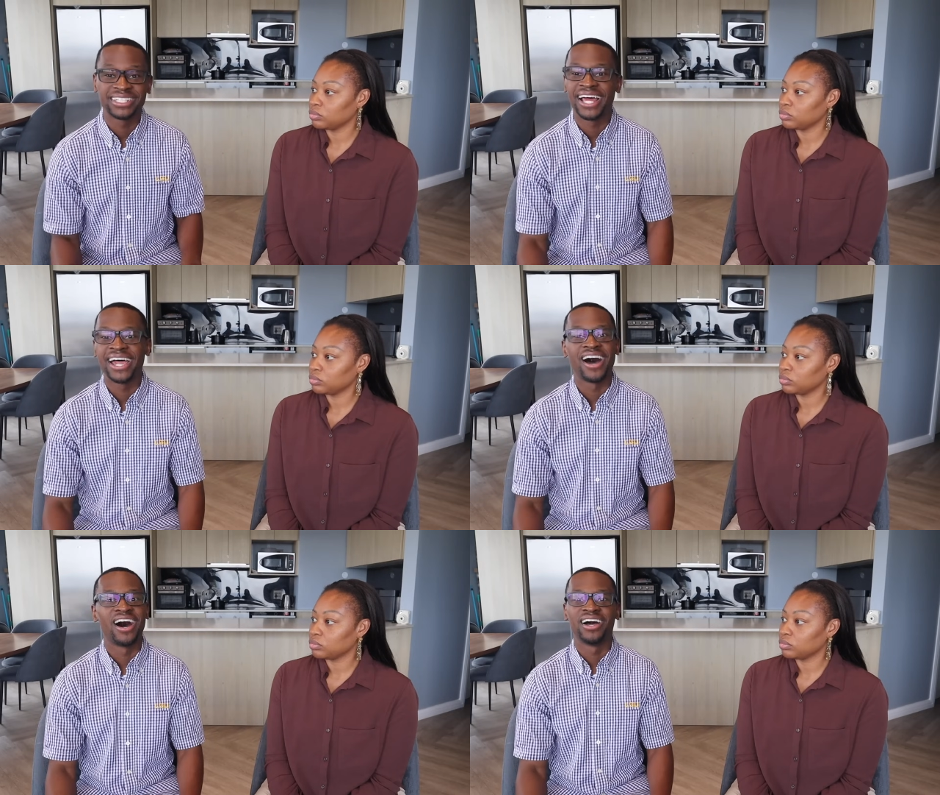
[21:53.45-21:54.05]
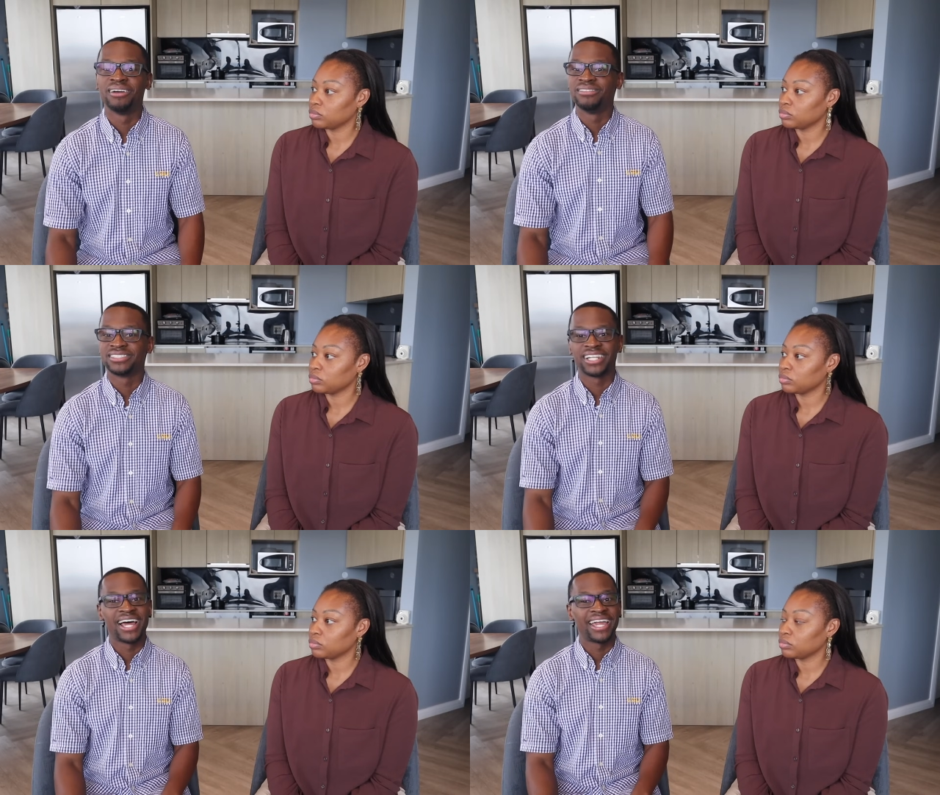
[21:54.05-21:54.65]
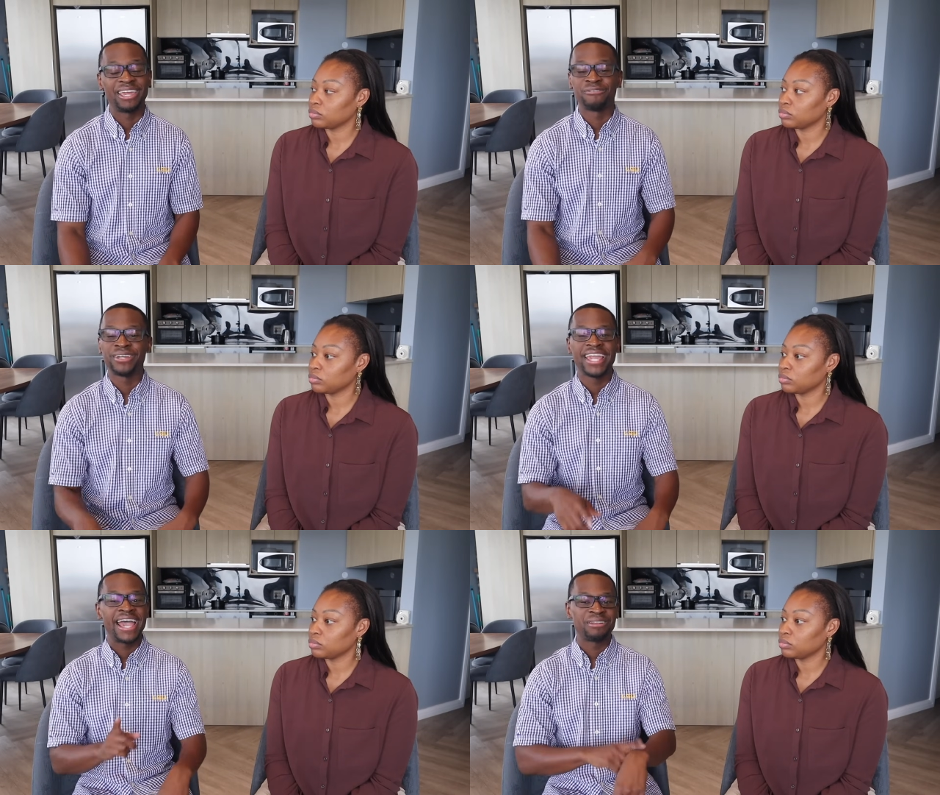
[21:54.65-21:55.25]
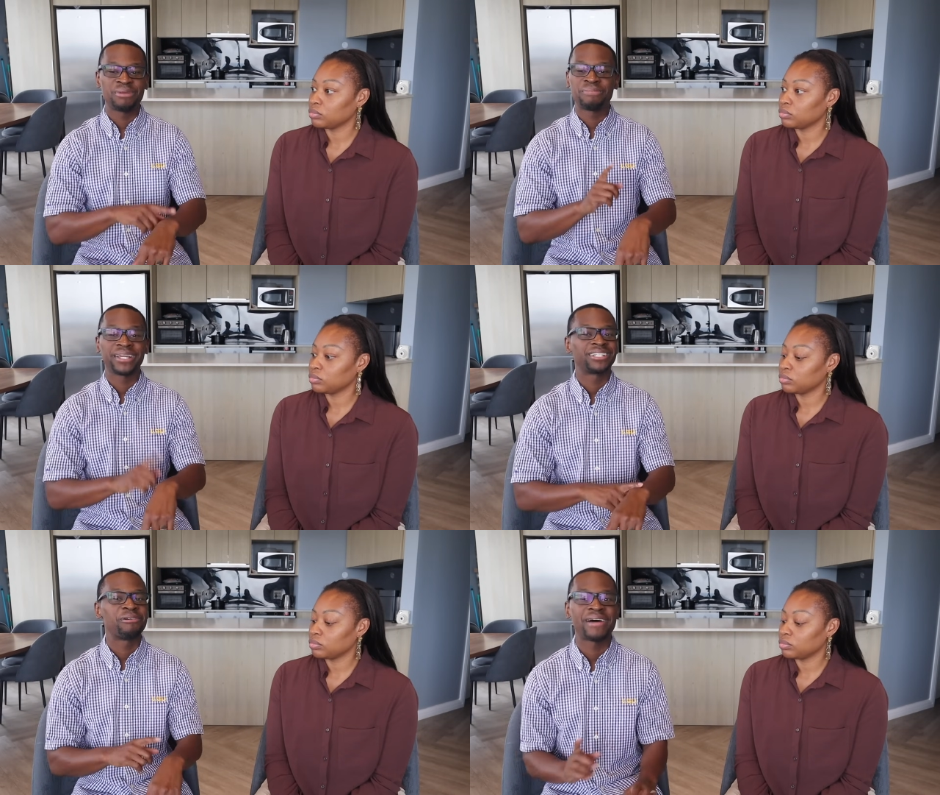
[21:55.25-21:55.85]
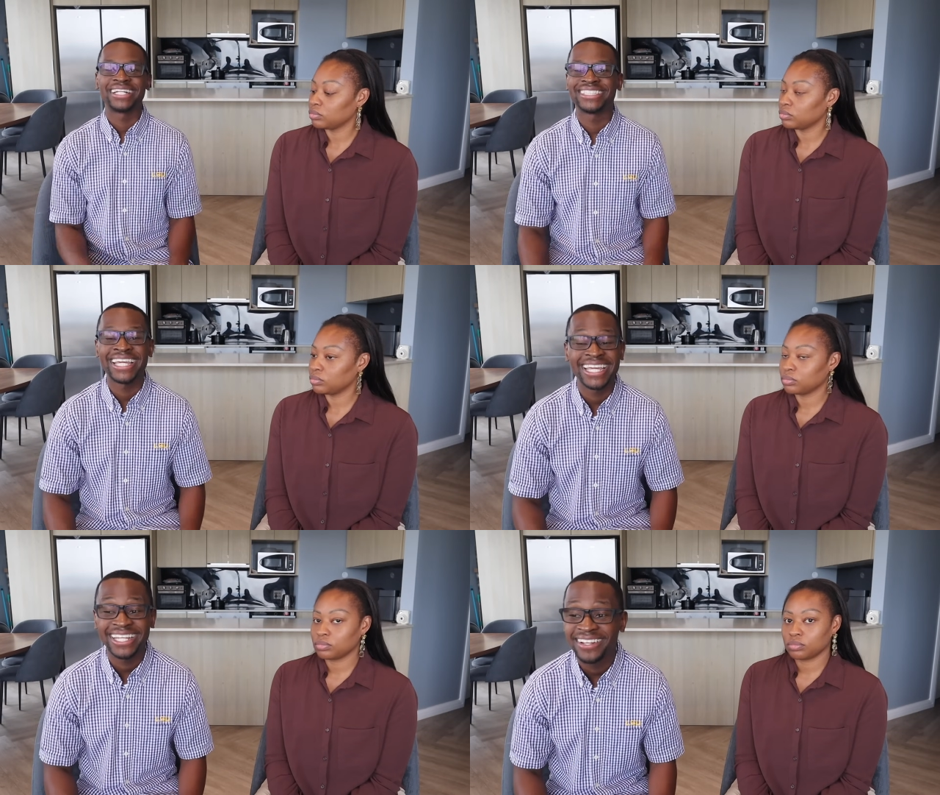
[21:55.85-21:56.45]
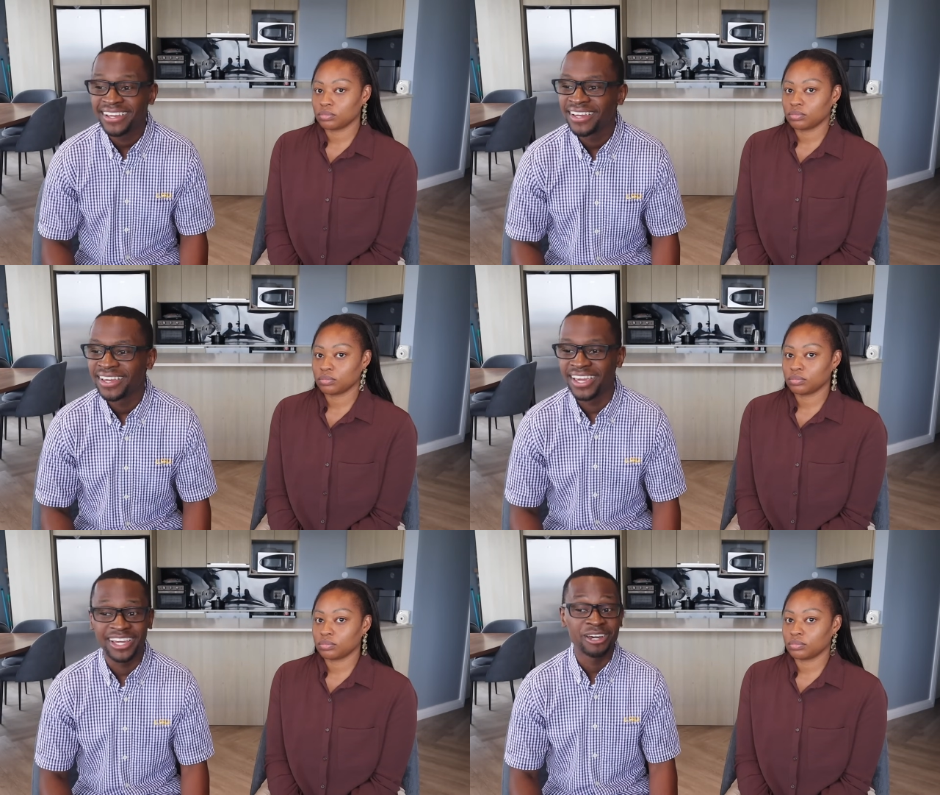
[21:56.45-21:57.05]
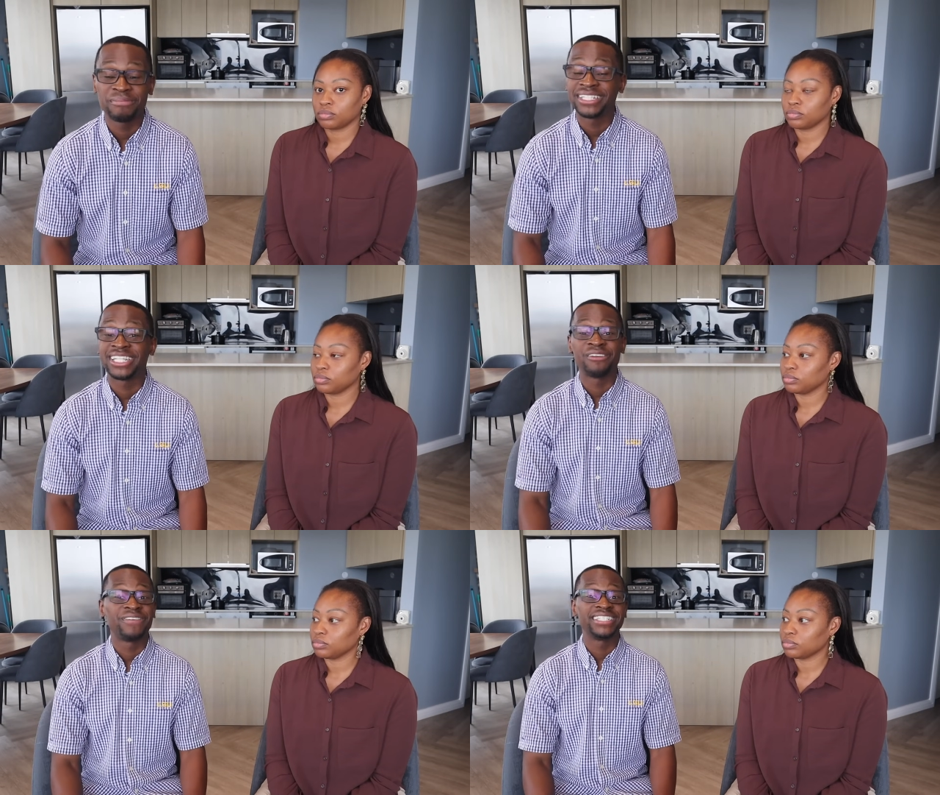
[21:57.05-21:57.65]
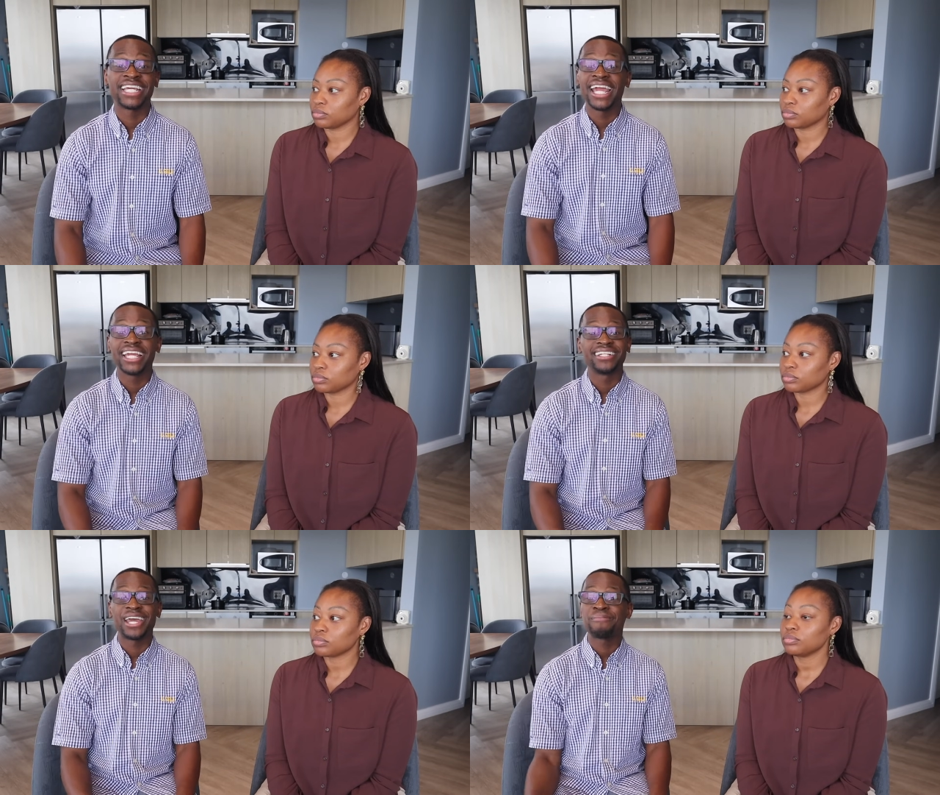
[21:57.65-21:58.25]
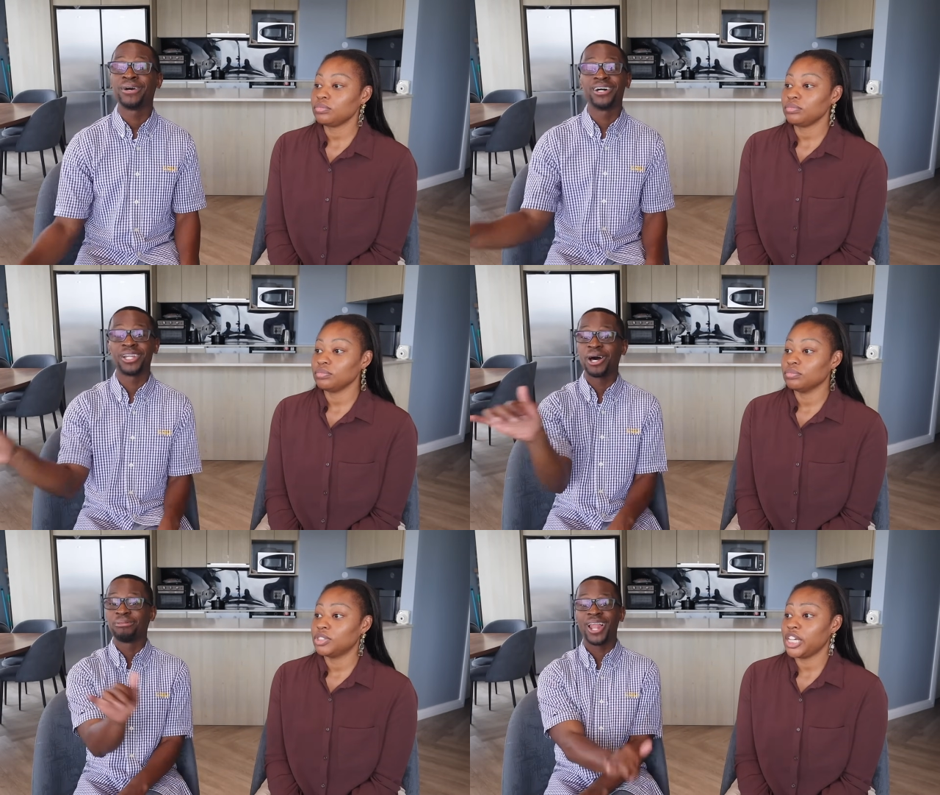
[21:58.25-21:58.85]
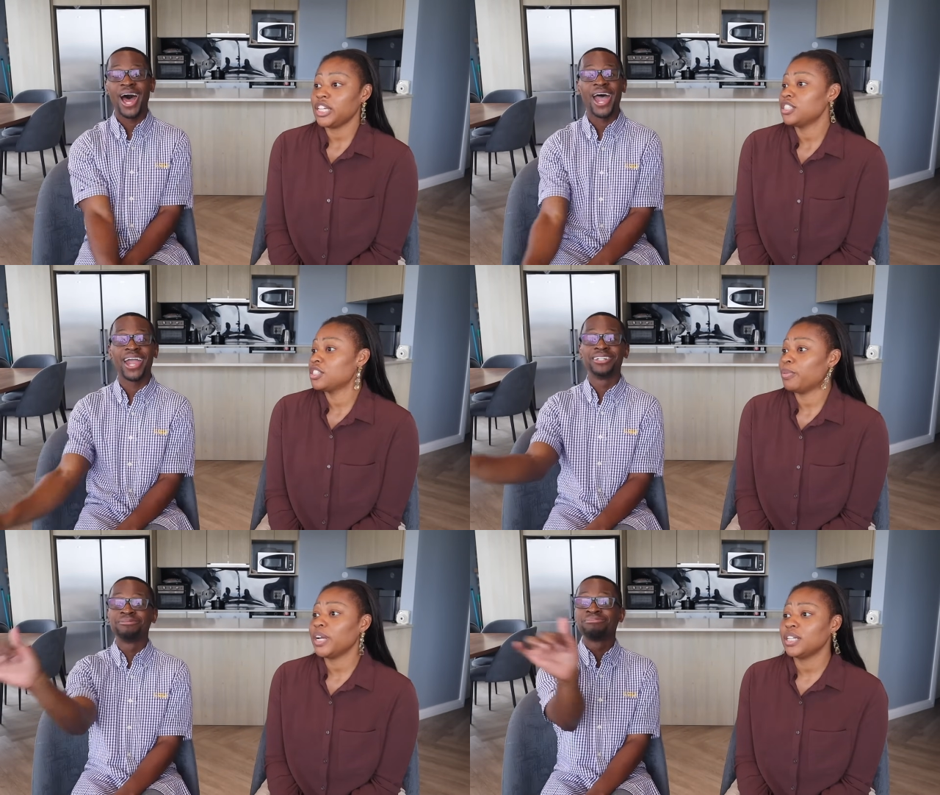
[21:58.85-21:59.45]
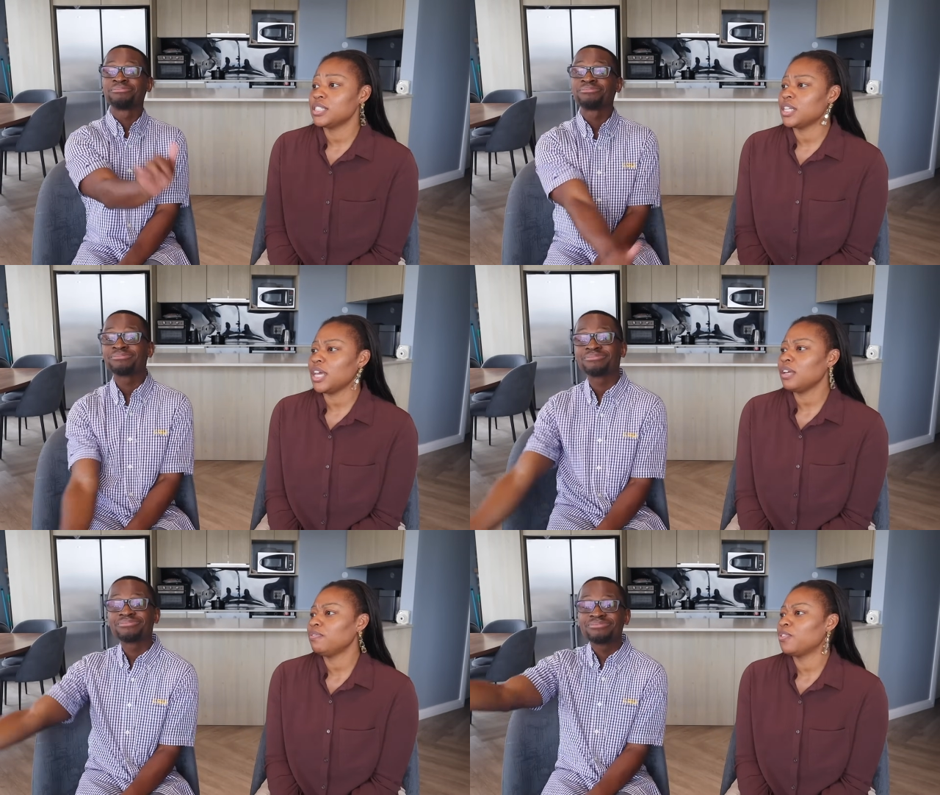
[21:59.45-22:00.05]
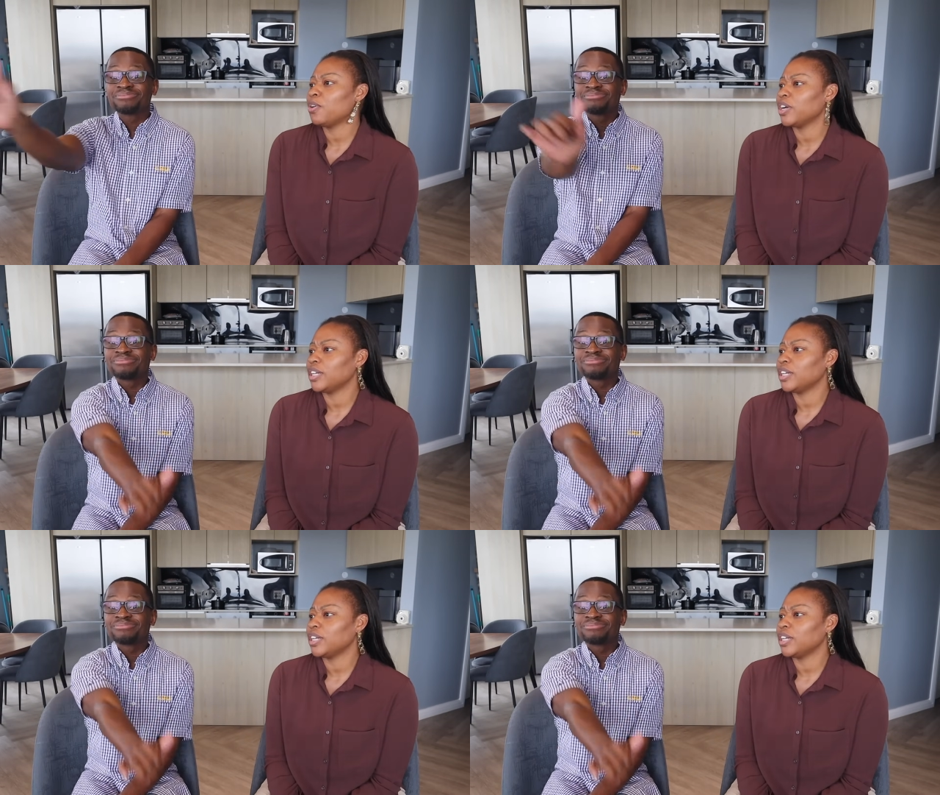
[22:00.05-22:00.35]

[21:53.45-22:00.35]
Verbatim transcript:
Speaker 1: like oh, it was like if we had to be picked up by ten it could be 10, 15. They pull up 10, like
Speaker 2: 20, 10, 40.